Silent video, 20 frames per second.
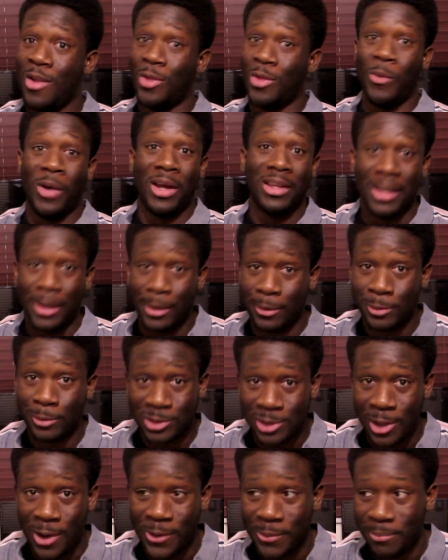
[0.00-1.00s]
the way they was
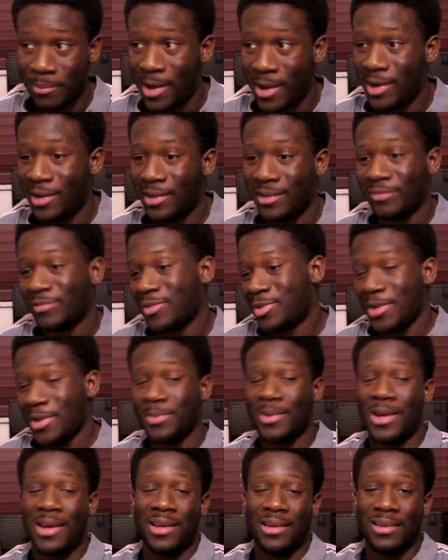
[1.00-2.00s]
talking about it, seemed
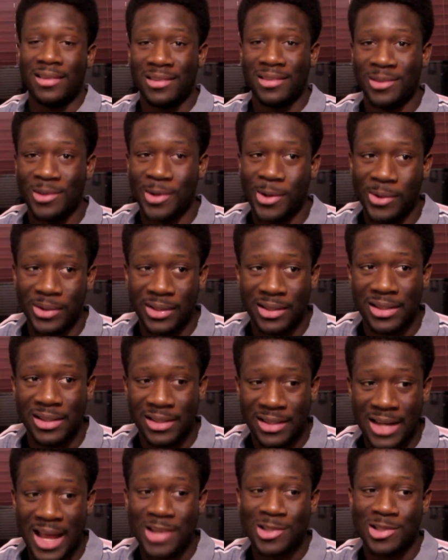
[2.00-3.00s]
like, you know,
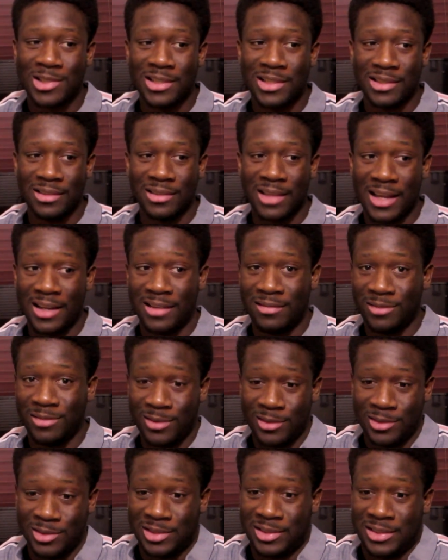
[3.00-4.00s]
it actually like
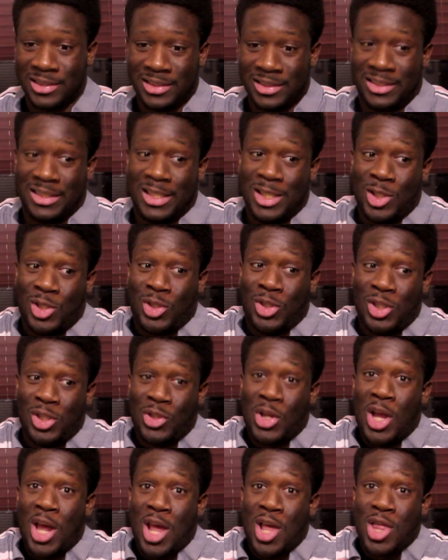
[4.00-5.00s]
it's
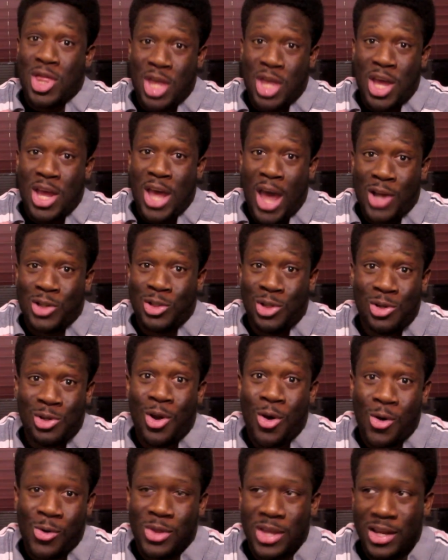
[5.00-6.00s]
like they actually
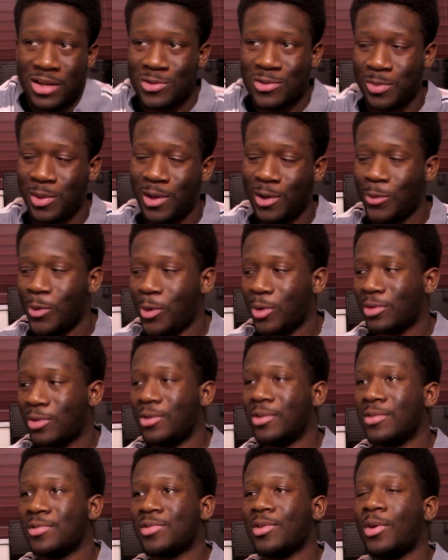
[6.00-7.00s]
know that it's being worked
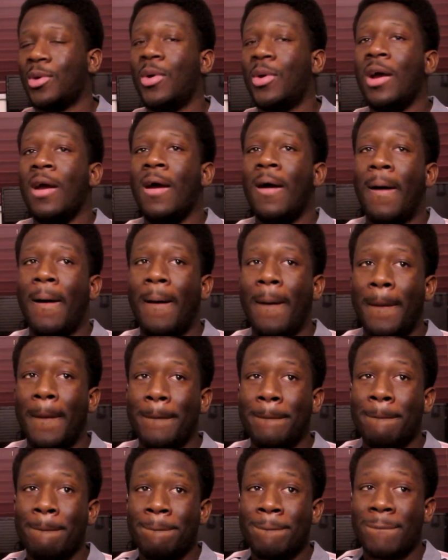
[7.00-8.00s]
on. So
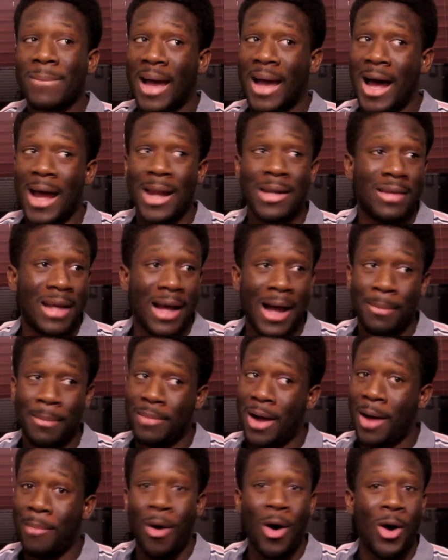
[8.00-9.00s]
I'm
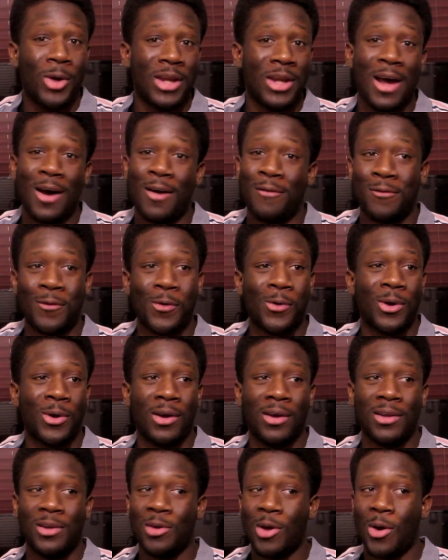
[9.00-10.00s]
all down
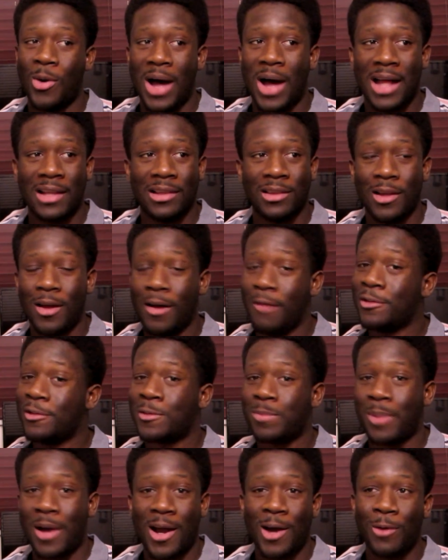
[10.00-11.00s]
for it. You know, I loved
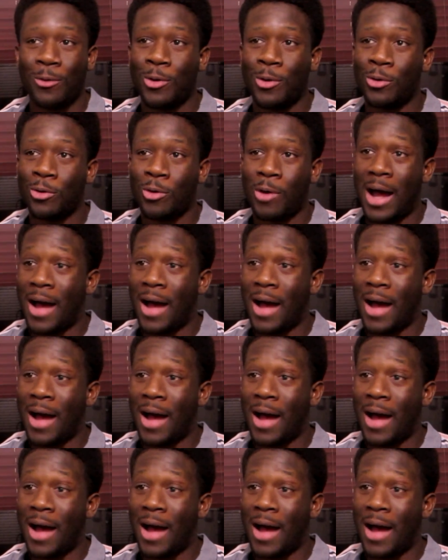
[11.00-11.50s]
Spyro.